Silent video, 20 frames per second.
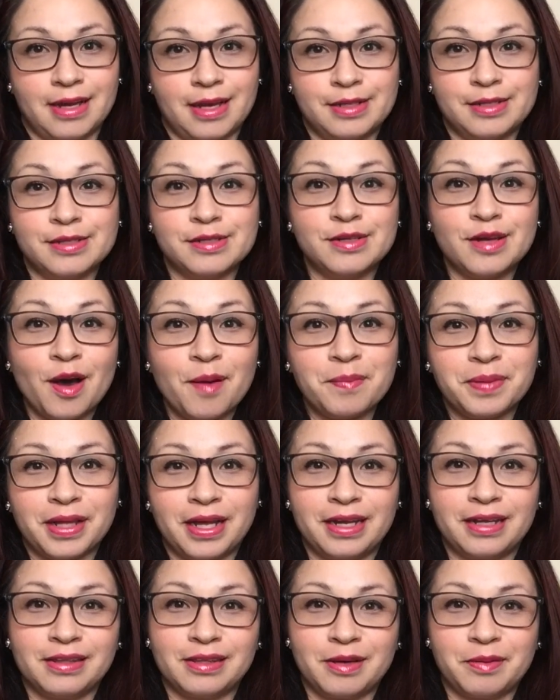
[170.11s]
I did not
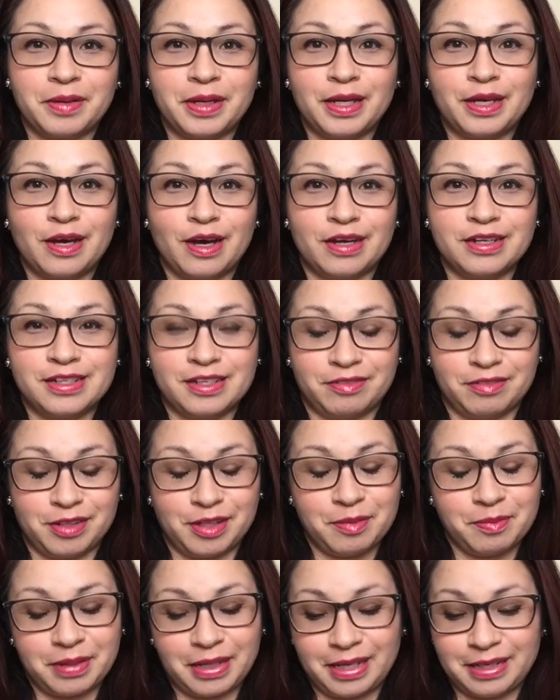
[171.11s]
plan it that way. God
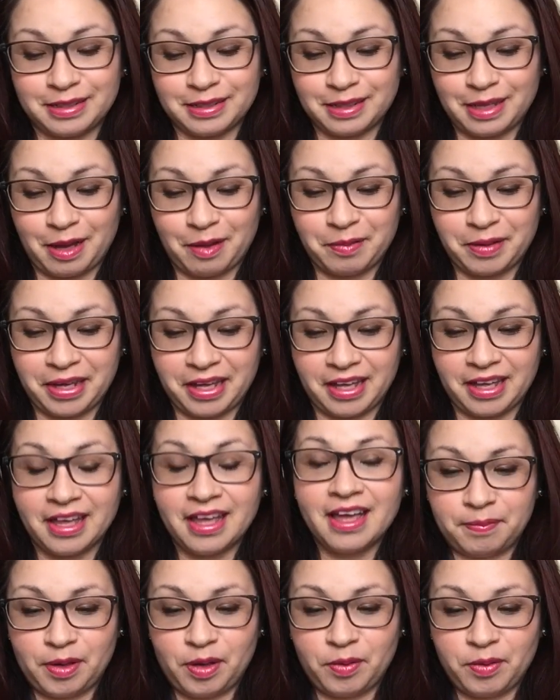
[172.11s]
definitely planned it that way.
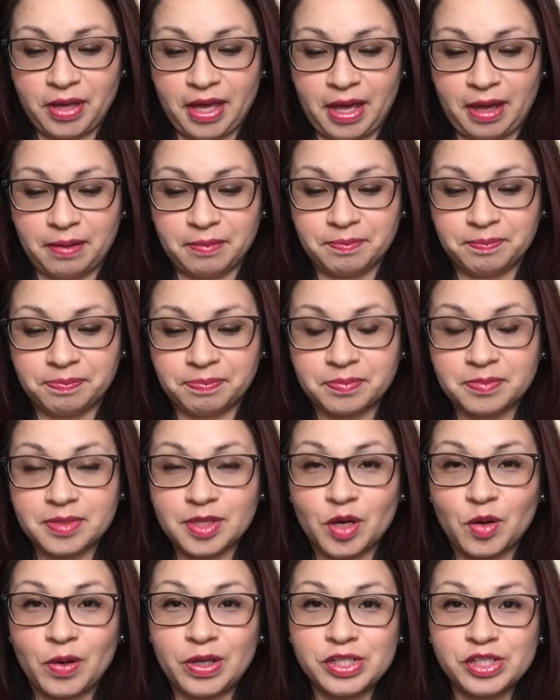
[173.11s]
Okay,
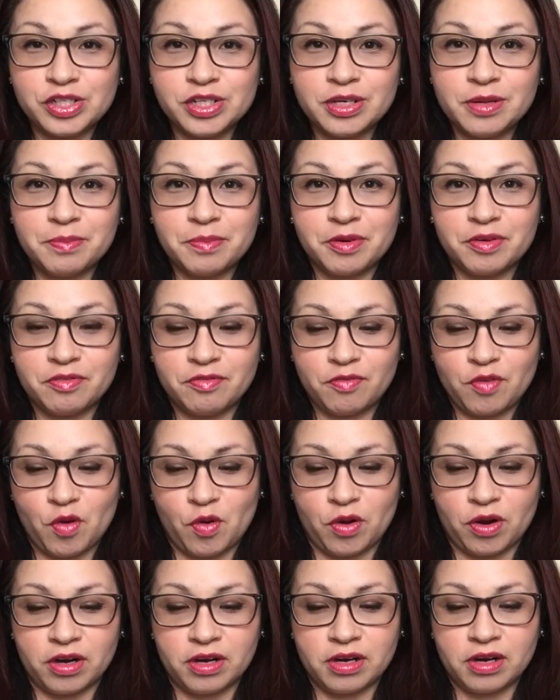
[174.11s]
question number
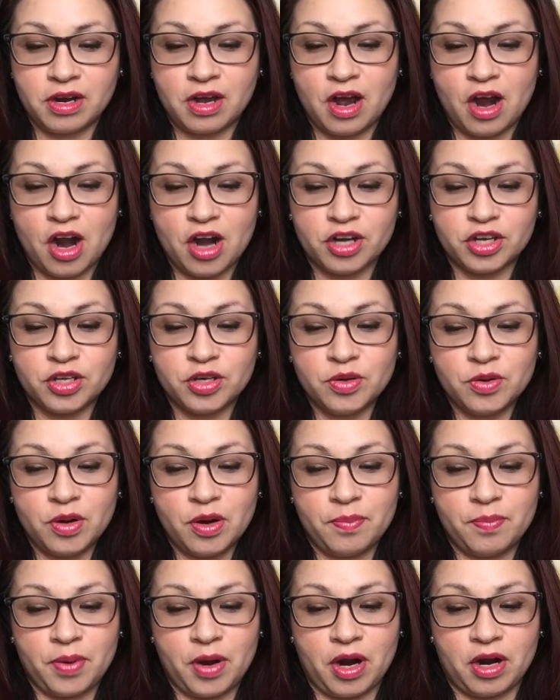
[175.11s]
four. Are you
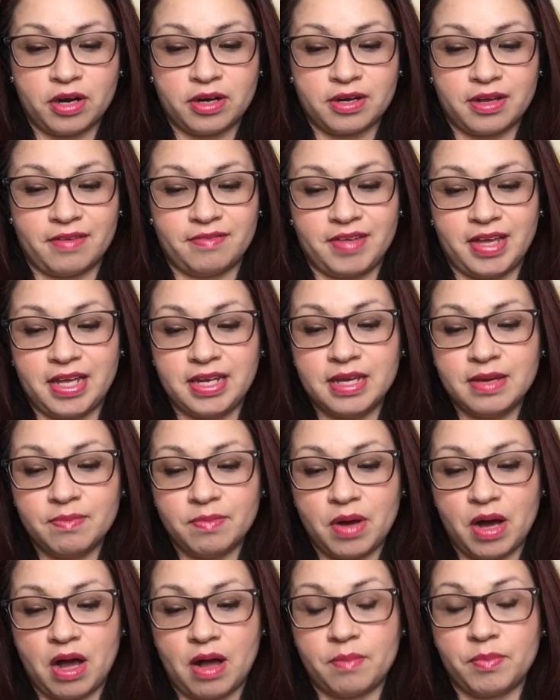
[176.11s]
a part of any
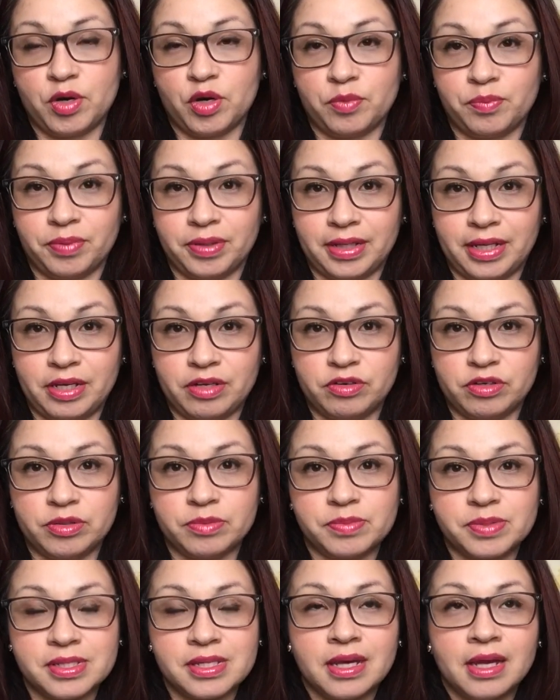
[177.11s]
mom or play
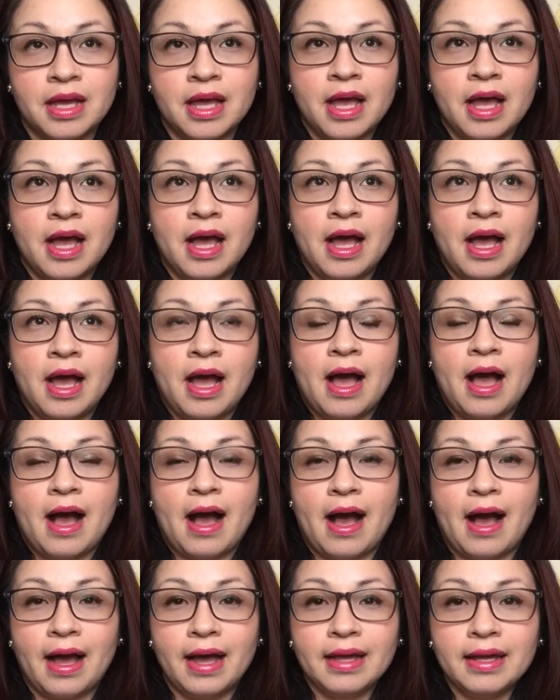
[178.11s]
groups?
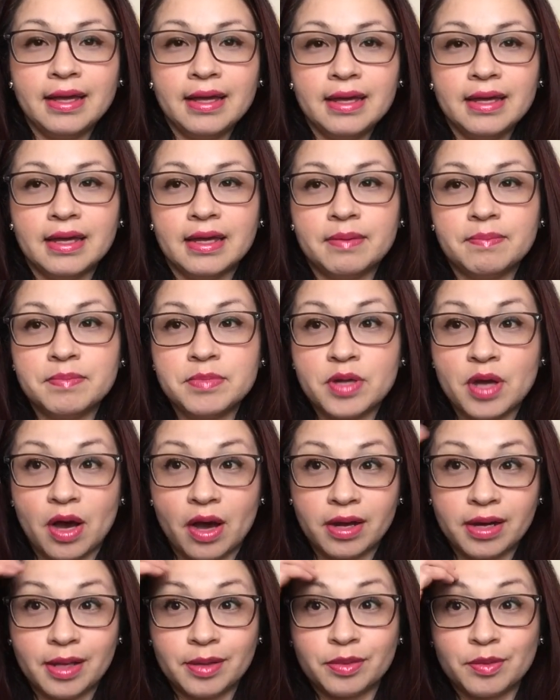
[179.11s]
I am
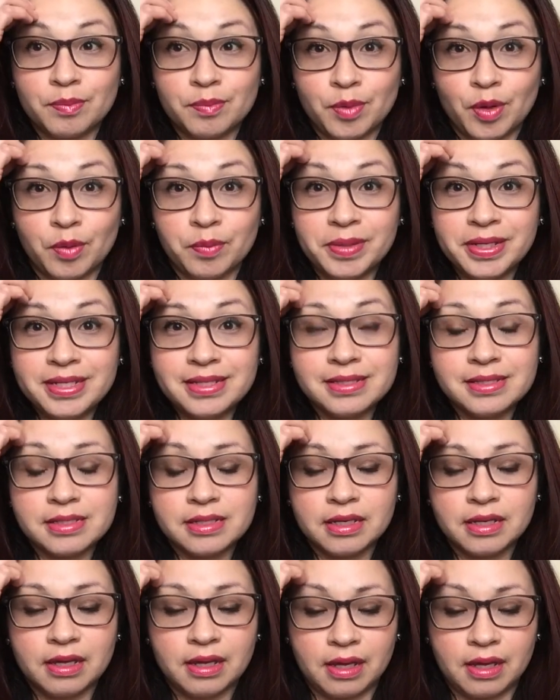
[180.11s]
not at the moment.